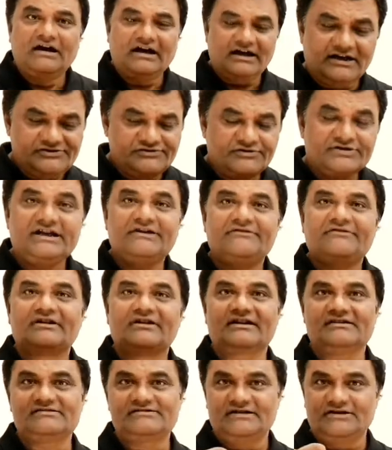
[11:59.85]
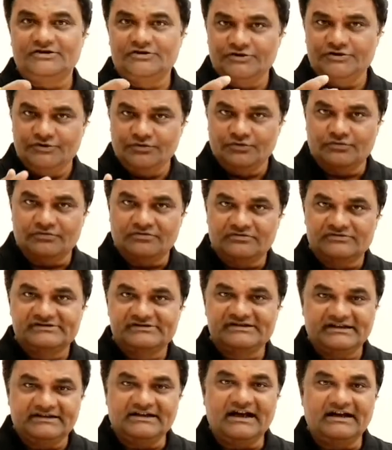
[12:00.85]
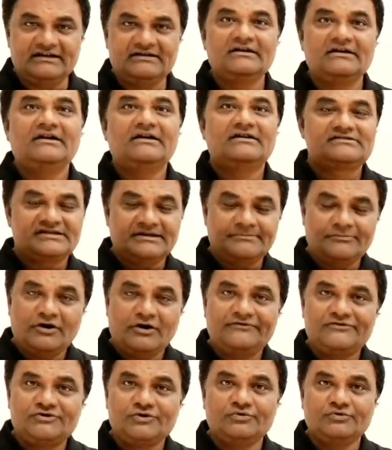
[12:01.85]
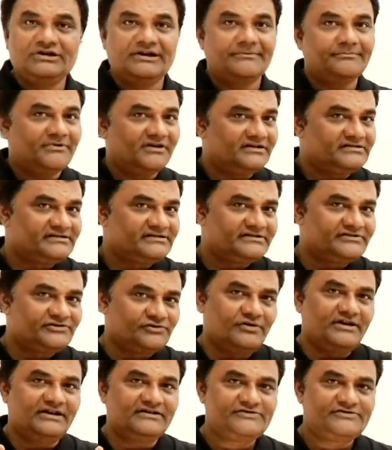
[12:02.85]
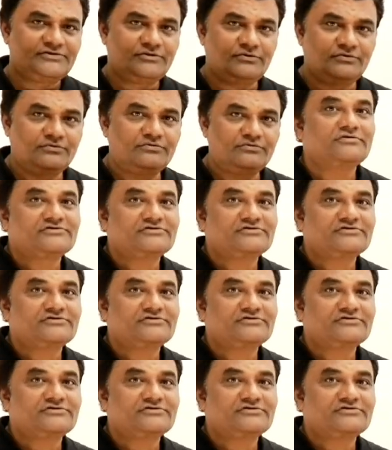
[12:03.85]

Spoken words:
I should give a result to you. Say that sum of two numbers is so and so.